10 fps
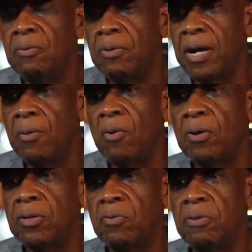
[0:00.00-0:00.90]
When I
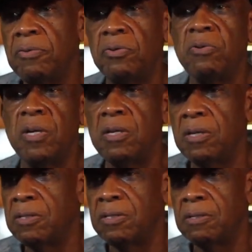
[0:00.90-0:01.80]
walk the river
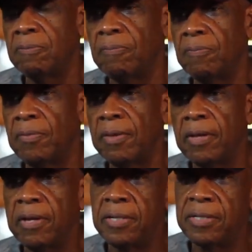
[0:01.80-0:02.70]
trails,
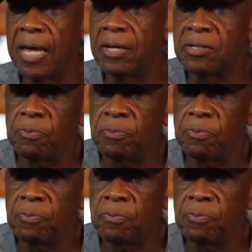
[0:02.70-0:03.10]
it's like a